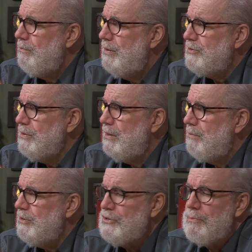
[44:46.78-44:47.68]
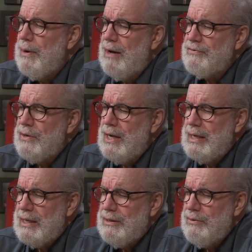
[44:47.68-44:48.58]
Mr.
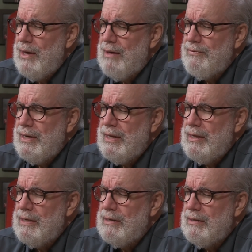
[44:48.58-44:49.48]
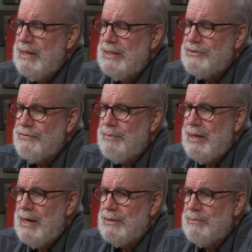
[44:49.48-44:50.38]
Pavarotti, do you have any hints
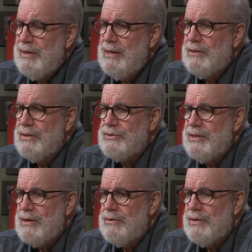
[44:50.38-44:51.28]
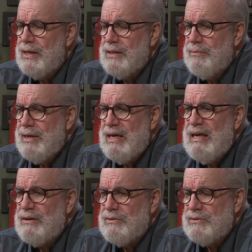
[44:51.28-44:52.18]
for me how to be a good singer? You got to give me
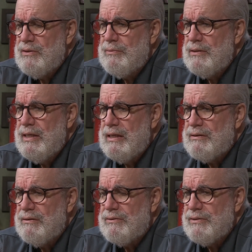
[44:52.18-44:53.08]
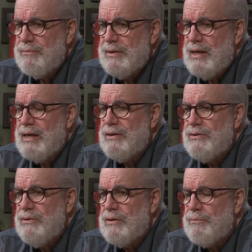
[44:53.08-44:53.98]
a hint, some little hint, or something I
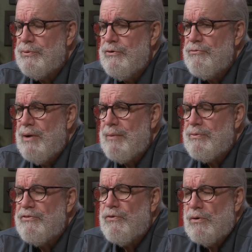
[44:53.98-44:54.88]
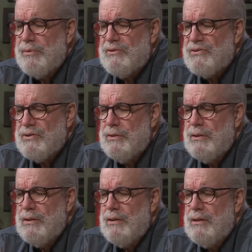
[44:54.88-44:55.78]
could do to improve my
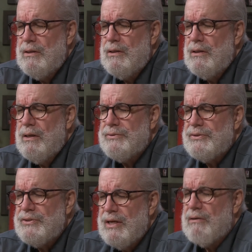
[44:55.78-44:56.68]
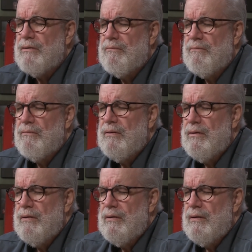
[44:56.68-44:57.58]
performance as a singer.
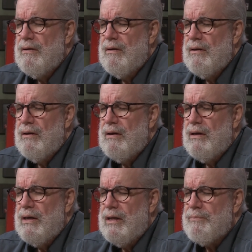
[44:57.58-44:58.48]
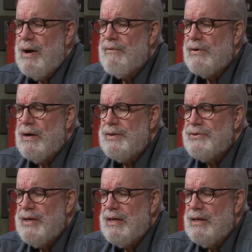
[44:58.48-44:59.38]
And
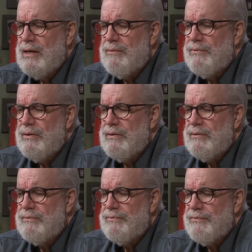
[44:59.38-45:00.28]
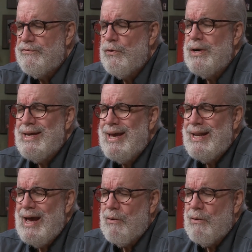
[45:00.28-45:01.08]
Pavarotti would say, 48